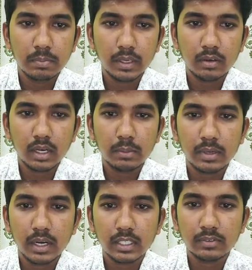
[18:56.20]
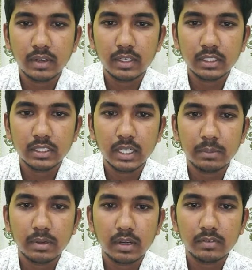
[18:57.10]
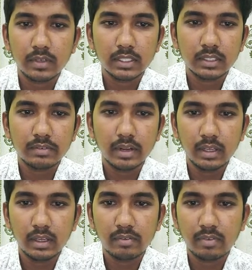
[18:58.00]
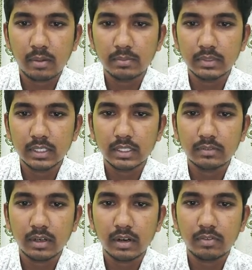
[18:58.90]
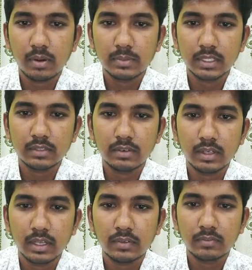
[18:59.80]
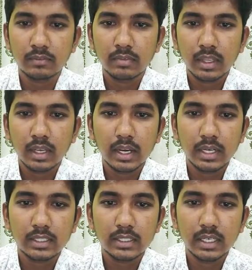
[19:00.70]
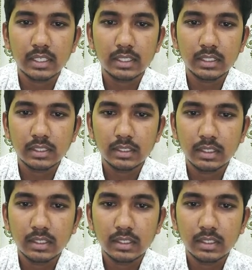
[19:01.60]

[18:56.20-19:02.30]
PQR Limited has furnished a statement of SFT in Form 61 and Form 61A. Guide CA Nitish